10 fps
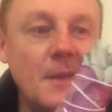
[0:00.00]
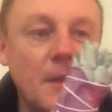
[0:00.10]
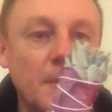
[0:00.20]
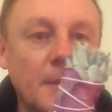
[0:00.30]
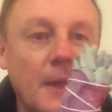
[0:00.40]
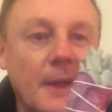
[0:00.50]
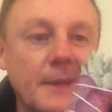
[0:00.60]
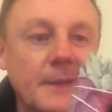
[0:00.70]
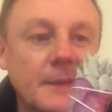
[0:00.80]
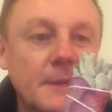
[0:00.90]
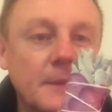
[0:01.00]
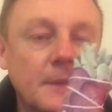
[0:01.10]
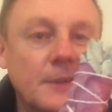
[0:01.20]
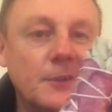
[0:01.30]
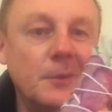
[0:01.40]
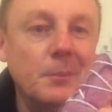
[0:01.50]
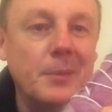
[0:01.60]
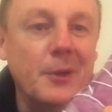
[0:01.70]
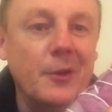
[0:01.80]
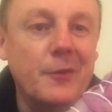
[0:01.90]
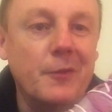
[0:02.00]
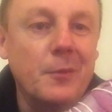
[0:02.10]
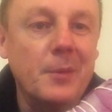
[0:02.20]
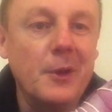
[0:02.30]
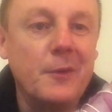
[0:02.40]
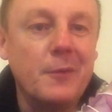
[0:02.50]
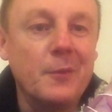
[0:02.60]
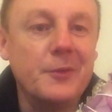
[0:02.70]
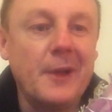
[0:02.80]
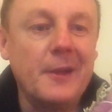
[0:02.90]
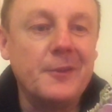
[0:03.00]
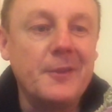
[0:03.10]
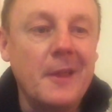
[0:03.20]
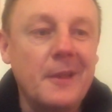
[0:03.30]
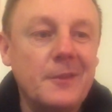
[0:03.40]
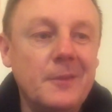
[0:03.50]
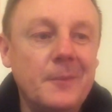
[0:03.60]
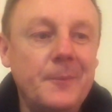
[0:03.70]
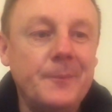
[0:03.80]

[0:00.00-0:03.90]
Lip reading: Okay, some beautiful, beautiful sage sticks.